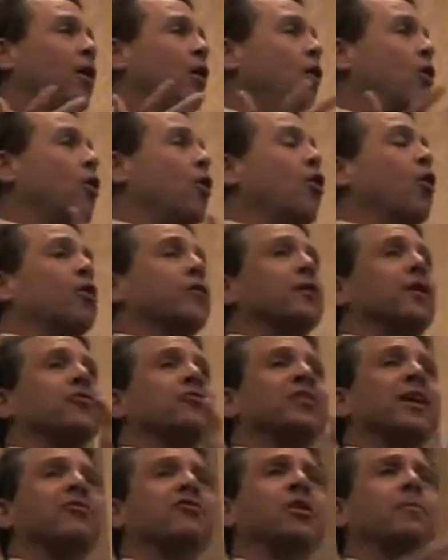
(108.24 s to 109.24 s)
law. Or they'll
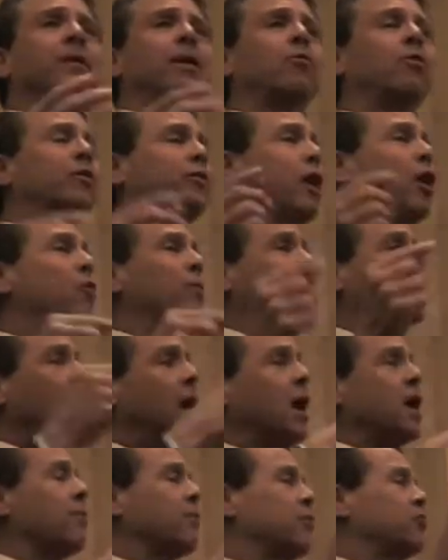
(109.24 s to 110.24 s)
say something, well, no, when
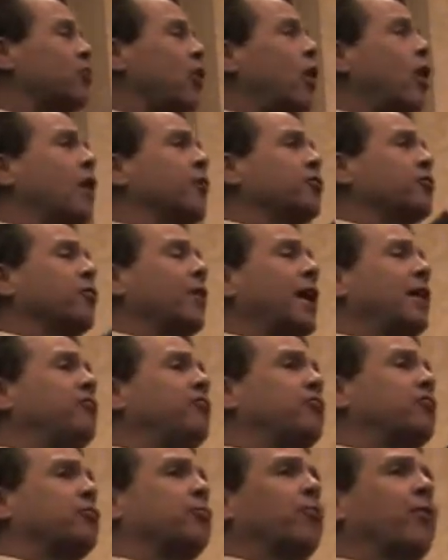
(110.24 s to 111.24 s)
Congress
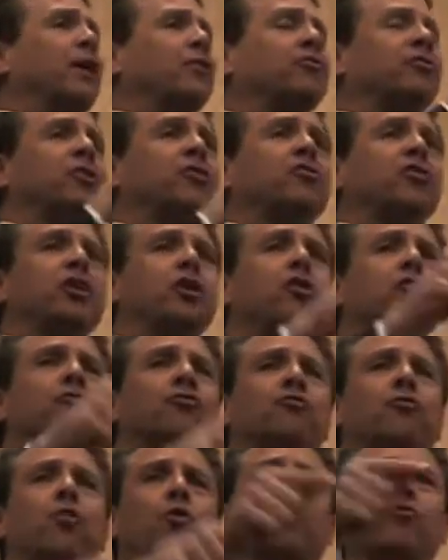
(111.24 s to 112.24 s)
authorizes the president to
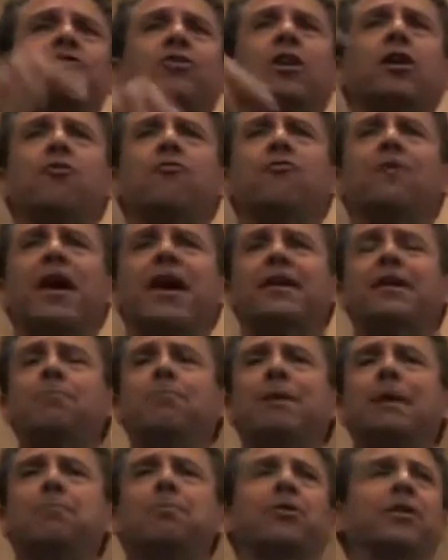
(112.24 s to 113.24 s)
use force to go find the
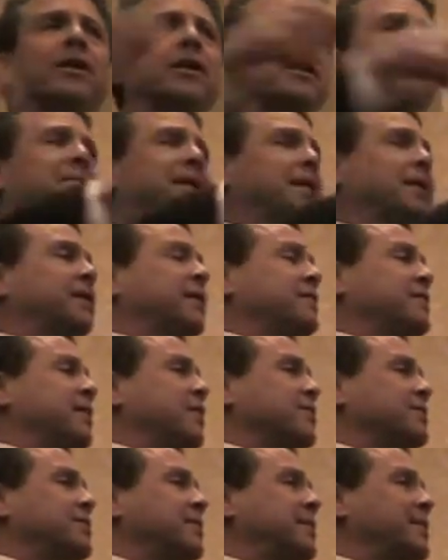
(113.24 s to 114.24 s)
people that committed a
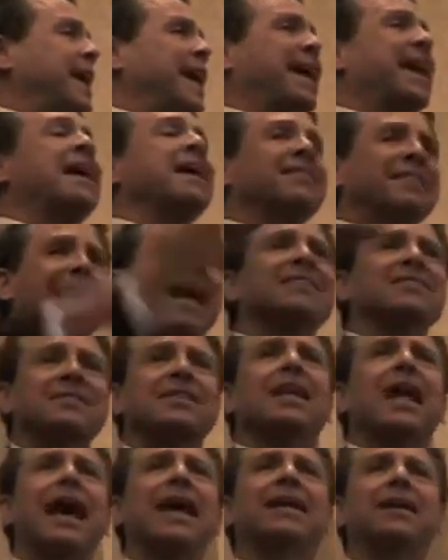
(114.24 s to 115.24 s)
terrorist attack, that's
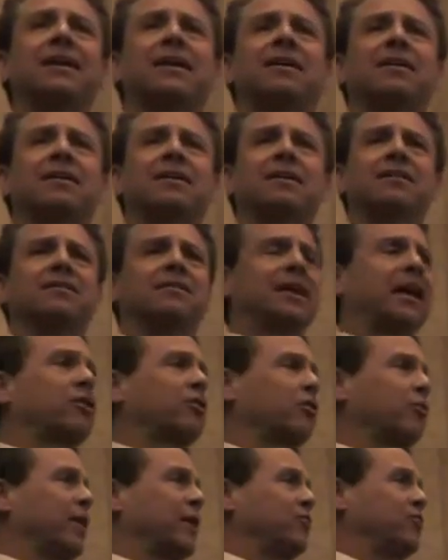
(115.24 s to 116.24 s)
like a
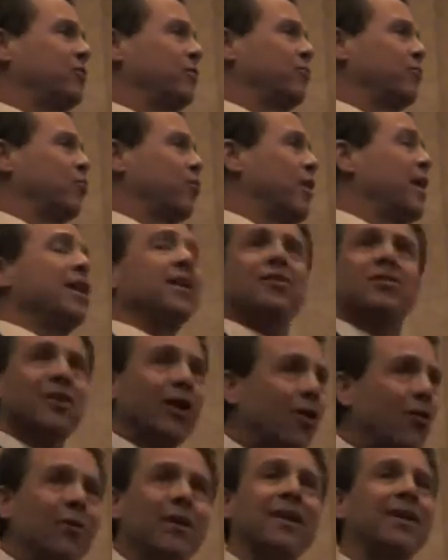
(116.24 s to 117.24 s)
declaration of war.
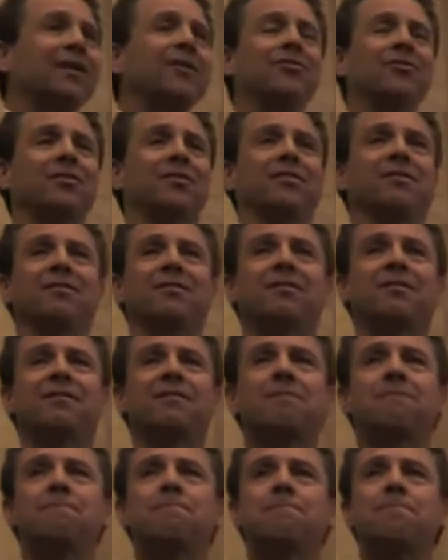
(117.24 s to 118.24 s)
No, it isn't.
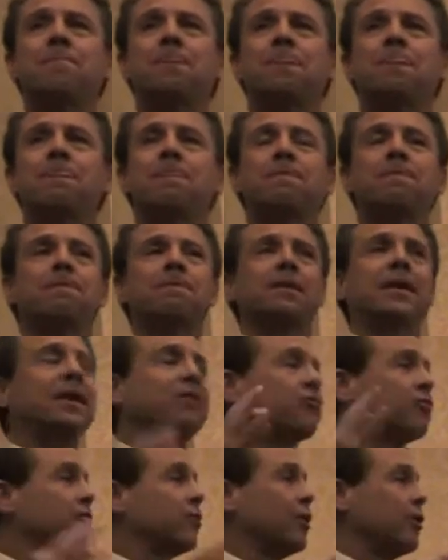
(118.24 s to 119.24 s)

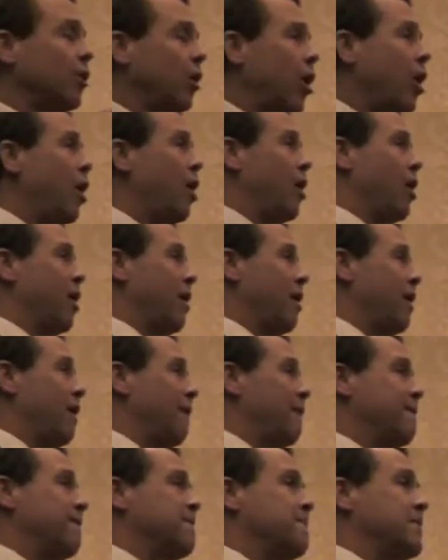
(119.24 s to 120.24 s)
It's the
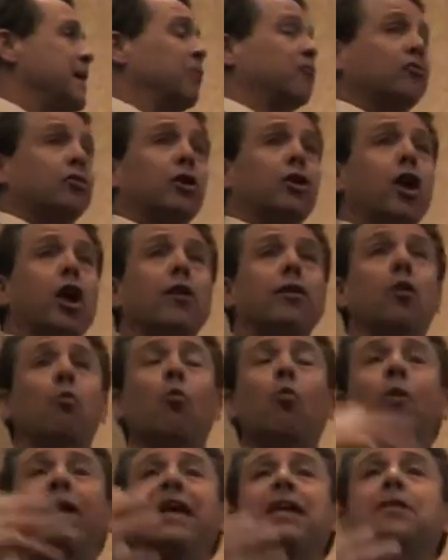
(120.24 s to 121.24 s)
law. It's the law that
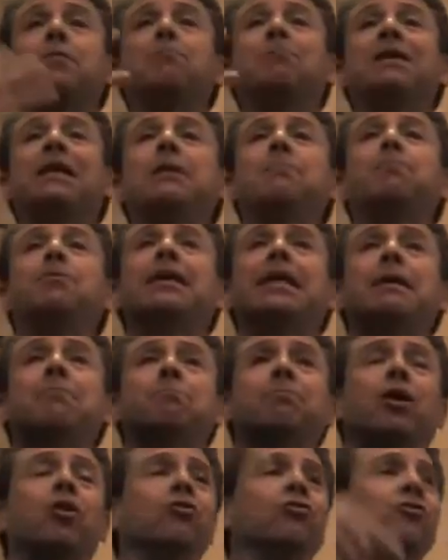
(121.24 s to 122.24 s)
we, the people,
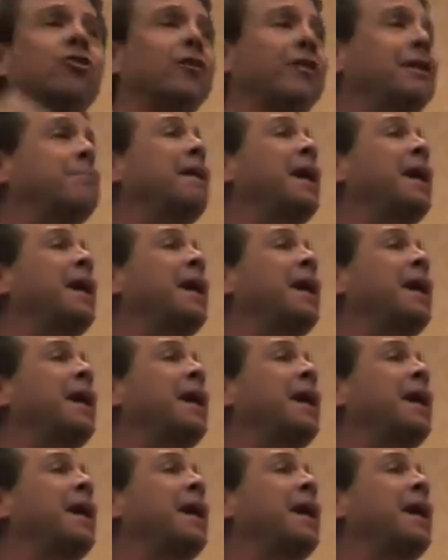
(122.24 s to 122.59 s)
impose on them,